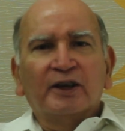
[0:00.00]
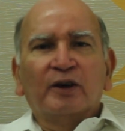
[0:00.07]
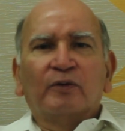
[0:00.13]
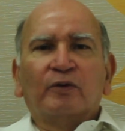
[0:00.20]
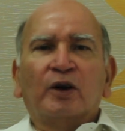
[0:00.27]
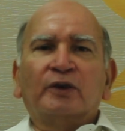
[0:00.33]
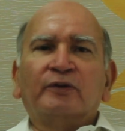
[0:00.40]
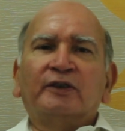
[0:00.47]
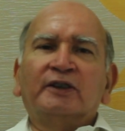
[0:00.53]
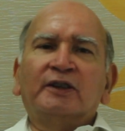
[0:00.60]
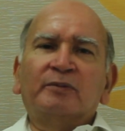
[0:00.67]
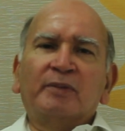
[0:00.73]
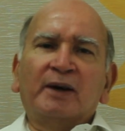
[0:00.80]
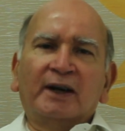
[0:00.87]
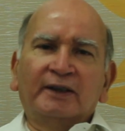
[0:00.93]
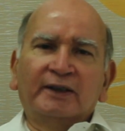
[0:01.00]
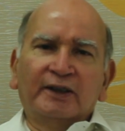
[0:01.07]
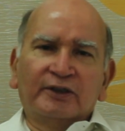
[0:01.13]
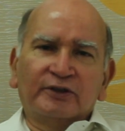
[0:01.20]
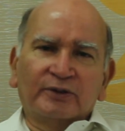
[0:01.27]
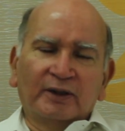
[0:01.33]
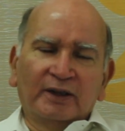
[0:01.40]
what were the
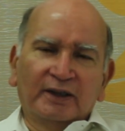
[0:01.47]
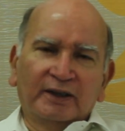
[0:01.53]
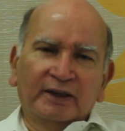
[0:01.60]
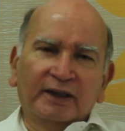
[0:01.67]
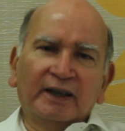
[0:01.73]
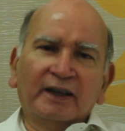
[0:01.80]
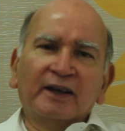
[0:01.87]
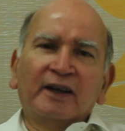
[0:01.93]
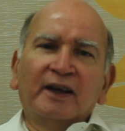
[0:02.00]
barriers to learning,